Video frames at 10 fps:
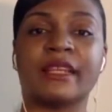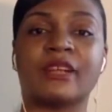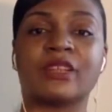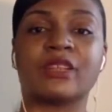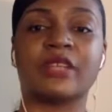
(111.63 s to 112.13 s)
I
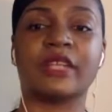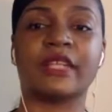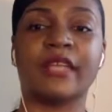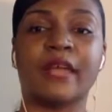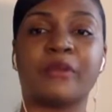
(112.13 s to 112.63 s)
also did
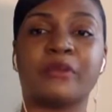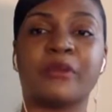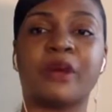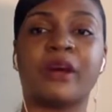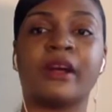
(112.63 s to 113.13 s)
adaptive
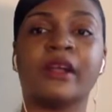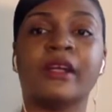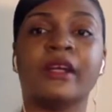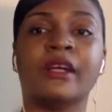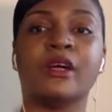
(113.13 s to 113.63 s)
bar,
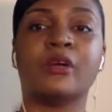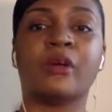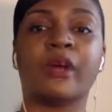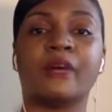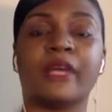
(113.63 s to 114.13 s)

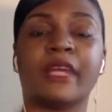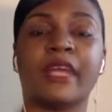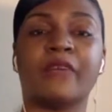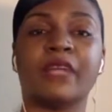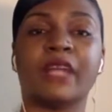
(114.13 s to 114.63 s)
where they
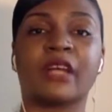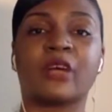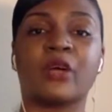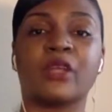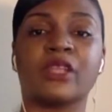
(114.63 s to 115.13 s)
gave me a lot of
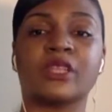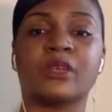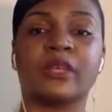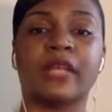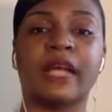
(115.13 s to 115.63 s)
questions
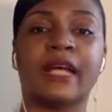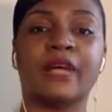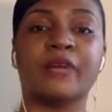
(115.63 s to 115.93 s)
online,